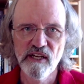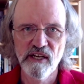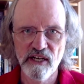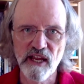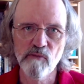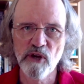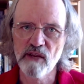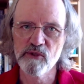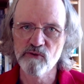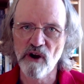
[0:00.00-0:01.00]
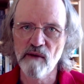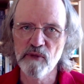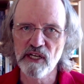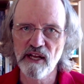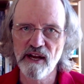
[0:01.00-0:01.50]
And again, my name is Rob
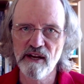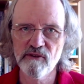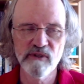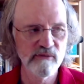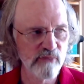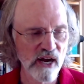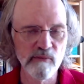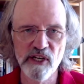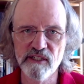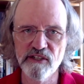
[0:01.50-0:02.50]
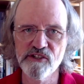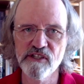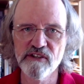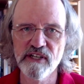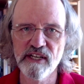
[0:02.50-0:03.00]
McLeod, Biomedical
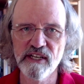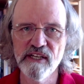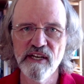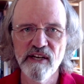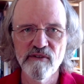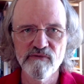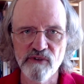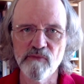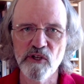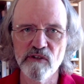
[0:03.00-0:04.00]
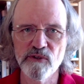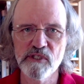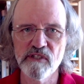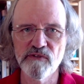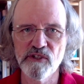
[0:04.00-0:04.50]
Engineering from the
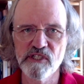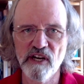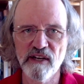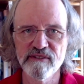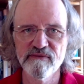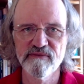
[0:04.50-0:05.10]
University of Utah.